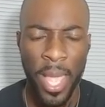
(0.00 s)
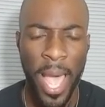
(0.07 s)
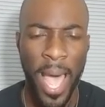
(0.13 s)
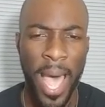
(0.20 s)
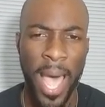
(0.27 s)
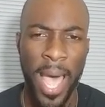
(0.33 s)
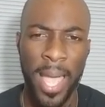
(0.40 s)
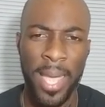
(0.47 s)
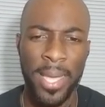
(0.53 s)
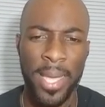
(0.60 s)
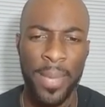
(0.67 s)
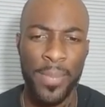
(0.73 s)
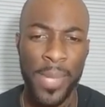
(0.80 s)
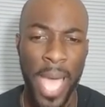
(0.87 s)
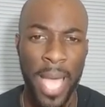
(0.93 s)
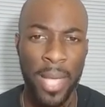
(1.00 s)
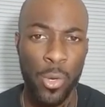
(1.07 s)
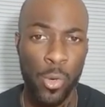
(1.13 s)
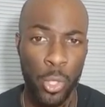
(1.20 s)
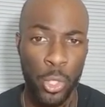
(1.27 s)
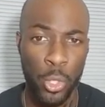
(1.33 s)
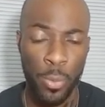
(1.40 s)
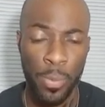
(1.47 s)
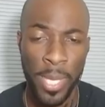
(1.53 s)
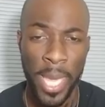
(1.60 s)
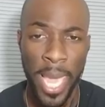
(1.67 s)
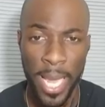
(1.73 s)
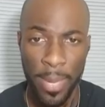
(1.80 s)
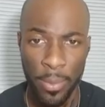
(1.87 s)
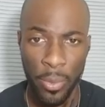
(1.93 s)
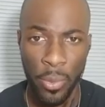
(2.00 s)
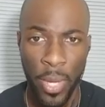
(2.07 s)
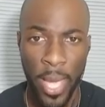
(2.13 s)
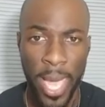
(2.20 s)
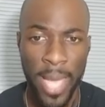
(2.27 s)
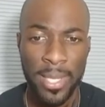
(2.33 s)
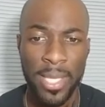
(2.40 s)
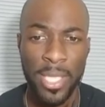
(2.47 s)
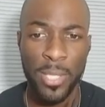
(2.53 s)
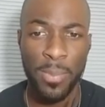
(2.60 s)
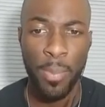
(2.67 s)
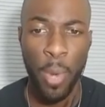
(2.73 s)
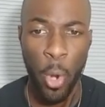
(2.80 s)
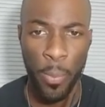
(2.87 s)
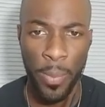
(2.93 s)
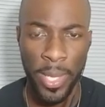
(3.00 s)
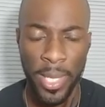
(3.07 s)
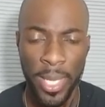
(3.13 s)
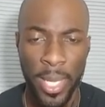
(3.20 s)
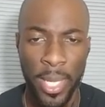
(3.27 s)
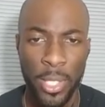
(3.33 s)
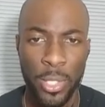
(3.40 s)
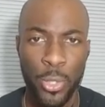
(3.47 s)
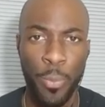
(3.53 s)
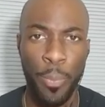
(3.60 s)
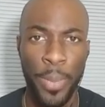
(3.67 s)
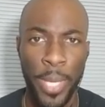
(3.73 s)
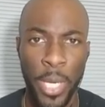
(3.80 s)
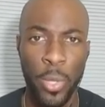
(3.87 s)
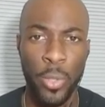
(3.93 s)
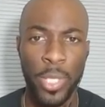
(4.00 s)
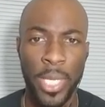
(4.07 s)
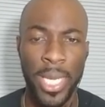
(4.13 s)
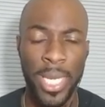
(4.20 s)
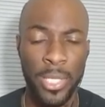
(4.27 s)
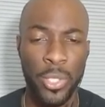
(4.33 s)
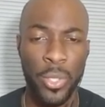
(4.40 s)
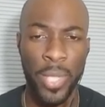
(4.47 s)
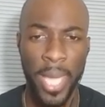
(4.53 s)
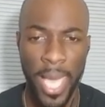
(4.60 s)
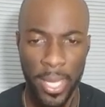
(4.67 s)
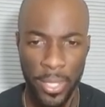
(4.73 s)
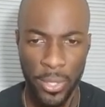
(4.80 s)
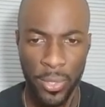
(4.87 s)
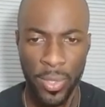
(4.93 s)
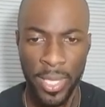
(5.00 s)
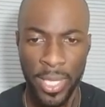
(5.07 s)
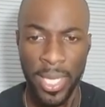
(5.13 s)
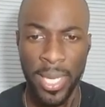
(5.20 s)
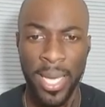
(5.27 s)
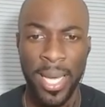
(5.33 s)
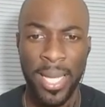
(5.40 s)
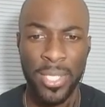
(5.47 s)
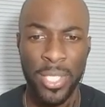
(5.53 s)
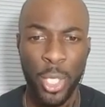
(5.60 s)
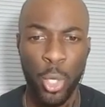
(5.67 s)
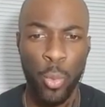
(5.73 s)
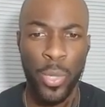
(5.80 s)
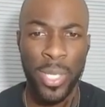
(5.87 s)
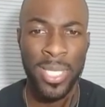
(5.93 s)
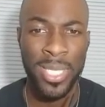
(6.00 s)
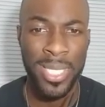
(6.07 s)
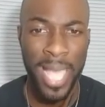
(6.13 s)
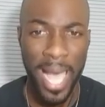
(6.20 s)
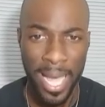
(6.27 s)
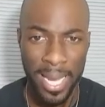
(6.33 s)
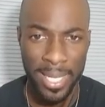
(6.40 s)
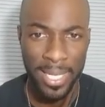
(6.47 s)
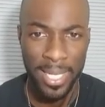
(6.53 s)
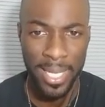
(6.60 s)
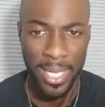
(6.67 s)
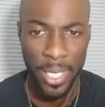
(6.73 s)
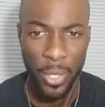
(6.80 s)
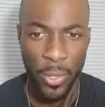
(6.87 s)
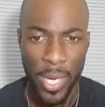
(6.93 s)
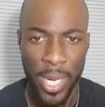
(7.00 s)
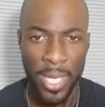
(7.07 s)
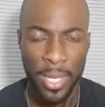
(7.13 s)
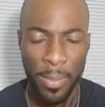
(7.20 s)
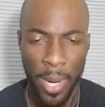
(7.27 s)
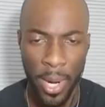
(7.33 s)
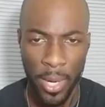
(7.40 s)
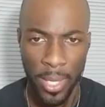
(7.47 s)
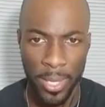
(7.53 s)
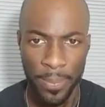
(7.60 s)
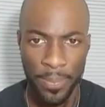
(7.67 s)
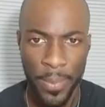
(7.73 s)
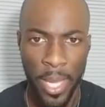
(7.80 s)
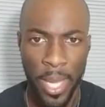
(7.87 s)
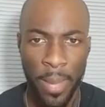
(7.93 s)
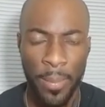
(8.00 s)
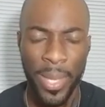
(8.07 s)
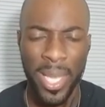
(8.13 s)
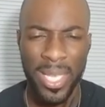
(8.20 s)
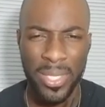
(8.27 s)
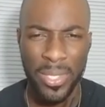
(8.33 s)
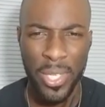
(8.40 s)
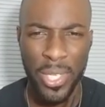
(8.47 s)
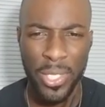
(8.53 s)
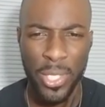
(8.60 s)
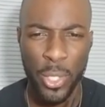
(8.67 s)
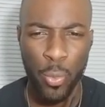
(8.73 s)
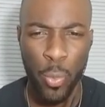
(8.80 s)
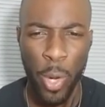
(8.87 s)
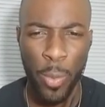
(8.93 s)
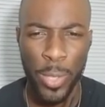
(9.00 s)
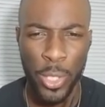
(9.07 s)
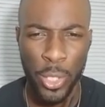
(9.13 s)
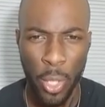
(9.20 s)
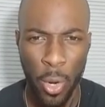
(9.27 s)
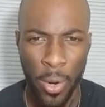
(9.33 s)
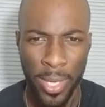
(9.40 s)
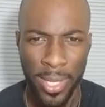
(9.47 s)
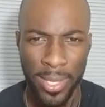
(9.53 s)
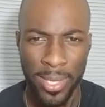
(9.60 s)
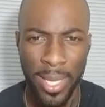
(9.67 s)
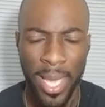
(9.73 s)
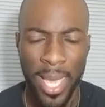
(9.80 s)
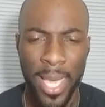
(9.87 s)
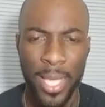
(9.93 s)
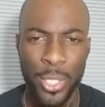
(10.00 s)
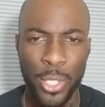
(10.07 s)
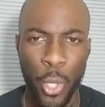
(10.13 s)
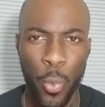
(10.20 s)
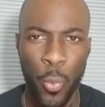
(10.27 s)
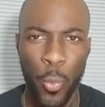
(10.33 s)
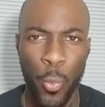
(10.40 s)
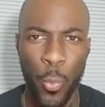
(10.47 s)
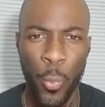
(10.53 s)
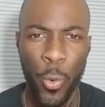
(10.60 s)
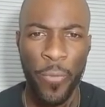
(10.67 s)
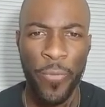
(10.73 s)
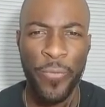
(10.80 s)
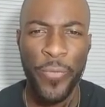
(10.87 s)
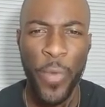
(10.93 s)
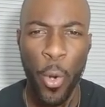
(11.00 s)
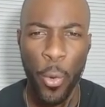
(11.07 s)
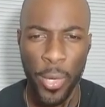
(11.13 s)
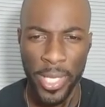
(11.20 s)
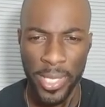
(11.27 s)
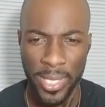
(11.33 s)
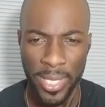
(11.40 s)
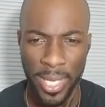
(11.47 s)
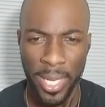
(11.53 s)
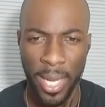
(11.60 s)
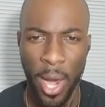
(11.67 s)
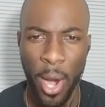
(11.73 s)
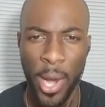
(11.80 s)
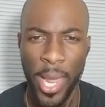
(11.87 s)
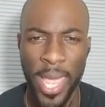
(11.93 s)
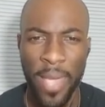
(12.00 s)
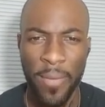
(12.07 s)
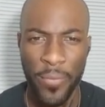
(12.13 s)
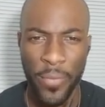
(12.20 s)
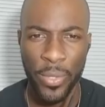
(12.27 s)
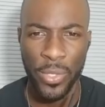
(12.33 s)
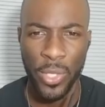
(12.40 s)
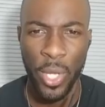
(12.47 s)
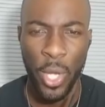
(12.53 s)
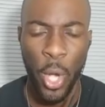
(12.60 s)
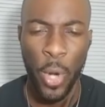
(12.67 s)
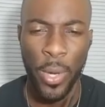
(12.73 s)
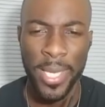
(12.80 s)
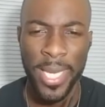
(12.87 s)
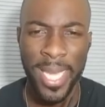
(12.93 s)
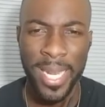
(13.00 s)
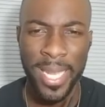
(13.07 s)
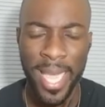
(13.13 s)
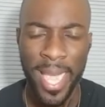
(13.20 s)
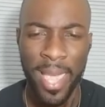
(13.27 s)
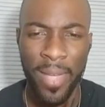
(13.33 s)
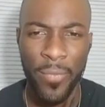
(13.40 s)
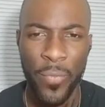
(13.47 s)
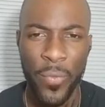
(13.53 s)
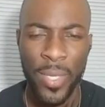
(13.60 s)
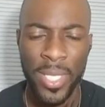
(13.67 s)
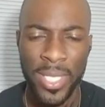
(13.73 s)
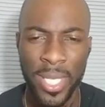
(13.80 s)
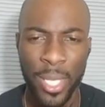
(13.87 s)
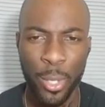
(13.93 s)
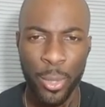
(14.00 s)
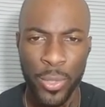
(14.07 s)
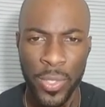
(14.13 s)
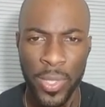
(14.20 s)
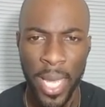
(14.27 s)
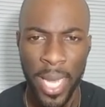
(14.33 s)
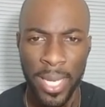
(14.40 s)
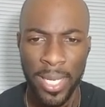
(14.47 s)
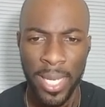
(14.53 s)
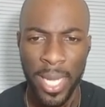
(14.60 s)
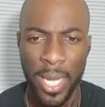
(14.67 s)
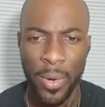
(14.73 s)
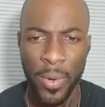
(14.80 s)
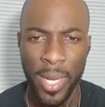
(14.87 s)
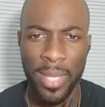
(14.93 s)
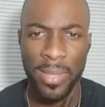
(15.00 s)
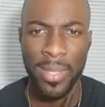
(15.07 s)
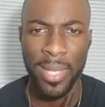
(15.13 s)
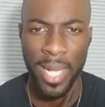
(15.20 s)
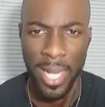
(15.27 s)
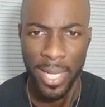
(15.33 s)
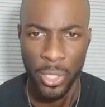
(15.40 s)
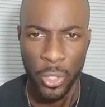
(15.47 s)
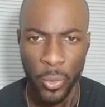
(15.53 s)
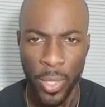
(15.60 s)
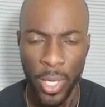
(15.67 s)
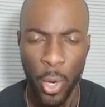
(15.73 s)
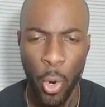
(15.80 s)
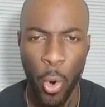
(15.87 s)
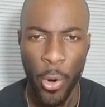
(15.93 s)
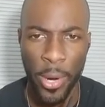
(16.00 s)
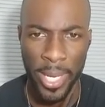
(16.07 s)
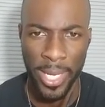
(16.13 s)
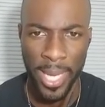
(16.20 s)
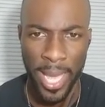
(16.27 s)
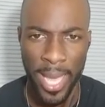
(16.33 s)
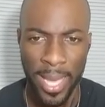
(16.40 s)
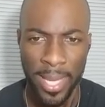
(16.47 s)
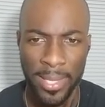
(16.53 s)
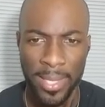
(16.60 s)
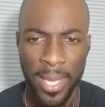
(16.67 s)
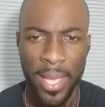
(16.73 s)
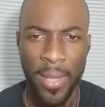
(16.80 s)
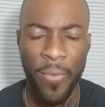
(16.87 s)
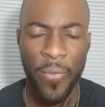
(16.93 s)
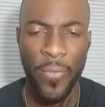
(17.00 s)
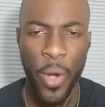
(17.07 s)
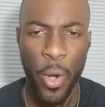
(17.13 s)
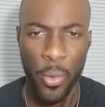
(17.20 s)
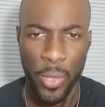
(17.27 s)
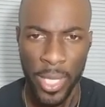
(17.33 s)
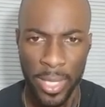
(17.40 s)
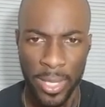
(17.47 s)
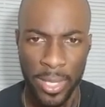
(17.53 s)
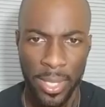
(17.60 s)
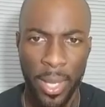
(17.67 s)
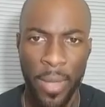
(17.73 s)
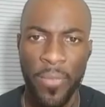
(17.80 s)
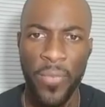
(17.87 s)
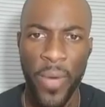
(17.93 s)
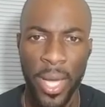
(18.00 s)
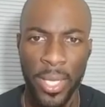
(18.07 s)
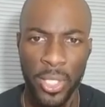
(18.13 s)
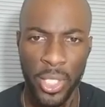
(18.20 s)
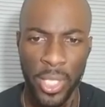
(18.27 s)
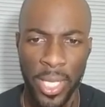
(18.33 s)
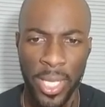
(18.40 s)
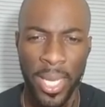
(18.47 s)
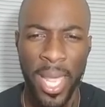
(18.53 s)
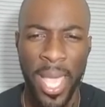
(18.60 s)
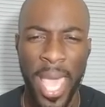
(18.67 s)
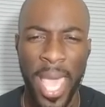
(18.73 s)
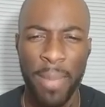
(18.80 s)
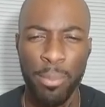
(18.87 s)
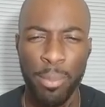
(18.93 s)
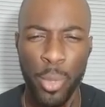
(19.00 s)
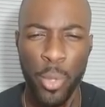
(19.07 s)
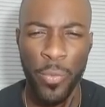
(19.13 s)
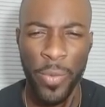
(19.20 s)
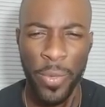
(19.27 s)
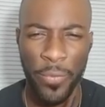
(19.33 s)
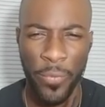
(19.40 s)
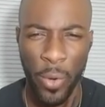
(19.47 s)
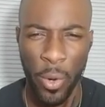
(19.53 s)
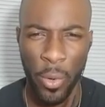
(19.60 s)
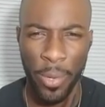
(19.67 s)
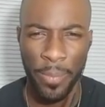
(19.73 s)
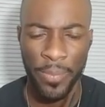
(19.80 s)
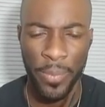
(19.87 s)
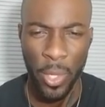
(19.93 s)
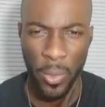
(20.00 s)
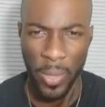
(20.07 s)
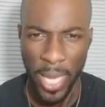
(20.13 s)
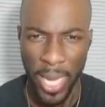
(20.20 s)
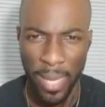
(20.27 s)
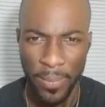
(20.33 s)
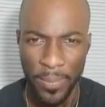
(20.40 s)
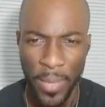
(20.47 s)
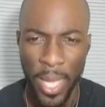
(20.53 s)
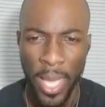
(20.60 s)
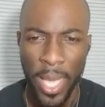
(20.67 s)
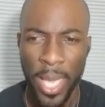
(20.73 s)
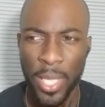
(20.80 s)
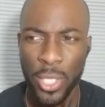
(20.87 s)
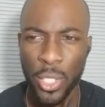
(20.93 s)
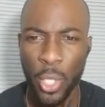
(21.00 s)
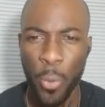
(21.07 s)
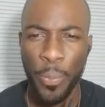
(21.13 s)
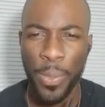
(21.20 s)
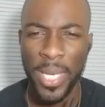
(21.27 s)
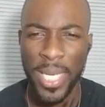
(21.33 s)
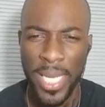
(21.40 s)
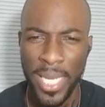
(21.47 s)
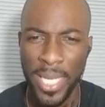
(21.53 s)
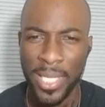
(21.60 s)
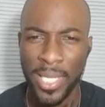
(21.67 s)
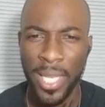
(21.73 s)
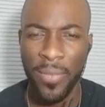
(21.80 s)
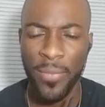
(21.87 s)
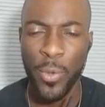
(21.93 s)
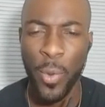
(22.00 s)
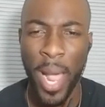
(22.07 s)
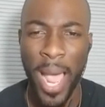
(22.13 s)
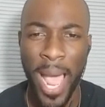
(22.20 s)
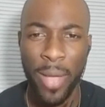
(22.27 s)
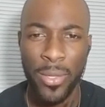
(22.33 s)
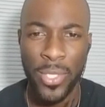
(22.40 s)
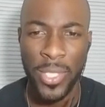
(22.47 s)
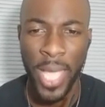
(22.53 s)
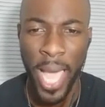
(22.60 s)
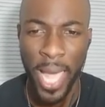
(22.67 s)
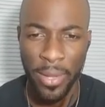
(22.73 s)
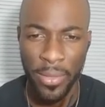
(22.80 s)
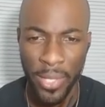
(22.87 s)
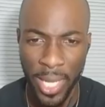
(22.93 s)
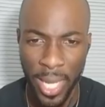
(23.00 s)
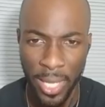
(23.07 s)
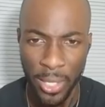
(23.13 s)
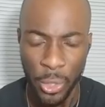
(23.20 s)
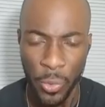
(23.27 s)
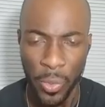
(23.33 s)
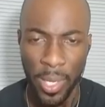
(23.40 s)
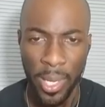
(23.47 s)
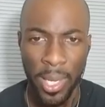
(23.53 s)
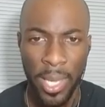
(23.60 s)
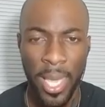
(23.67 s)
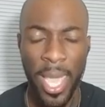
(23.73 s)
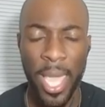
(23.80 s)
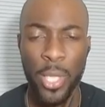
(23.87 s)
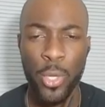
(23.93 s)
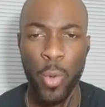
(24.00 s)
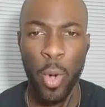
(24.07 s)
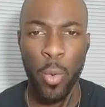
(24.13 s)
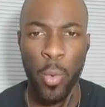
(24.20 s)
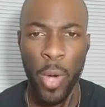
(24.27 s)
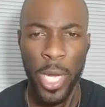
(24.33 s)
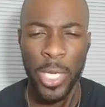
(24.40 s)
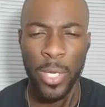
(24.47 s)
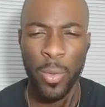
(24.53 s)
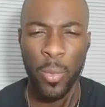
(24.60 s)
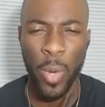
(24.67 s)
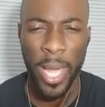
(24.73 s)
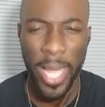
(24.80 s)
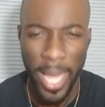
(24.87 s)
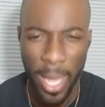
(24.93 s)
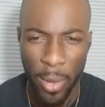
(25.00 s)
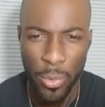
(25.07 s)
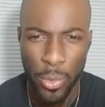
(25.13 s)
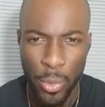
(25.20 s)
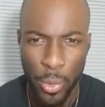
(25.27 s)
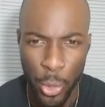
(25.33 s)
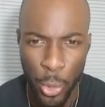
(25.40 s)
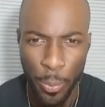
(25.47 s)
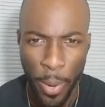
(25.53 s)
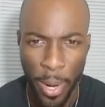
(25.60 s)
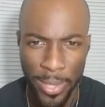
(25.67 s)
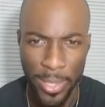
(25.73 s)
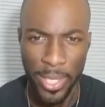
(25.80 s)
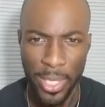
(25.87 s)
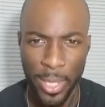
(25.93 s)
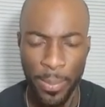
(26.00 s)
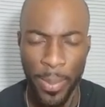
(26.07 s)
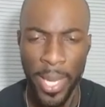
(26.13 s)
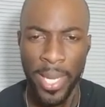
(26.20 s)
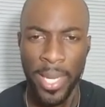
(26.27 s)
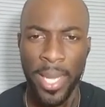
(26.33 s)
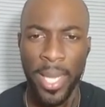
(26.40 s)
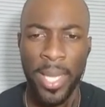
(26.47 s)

I am not going to be able at this moment to build internationally until we're solid here in America, because this is where we started. And so we're focusing our efforts on getting every single state here in the country organized, focused, functioning, and moving forward. Okay. And so please, if you are outside of the country and you are wondering, well, how do you participate?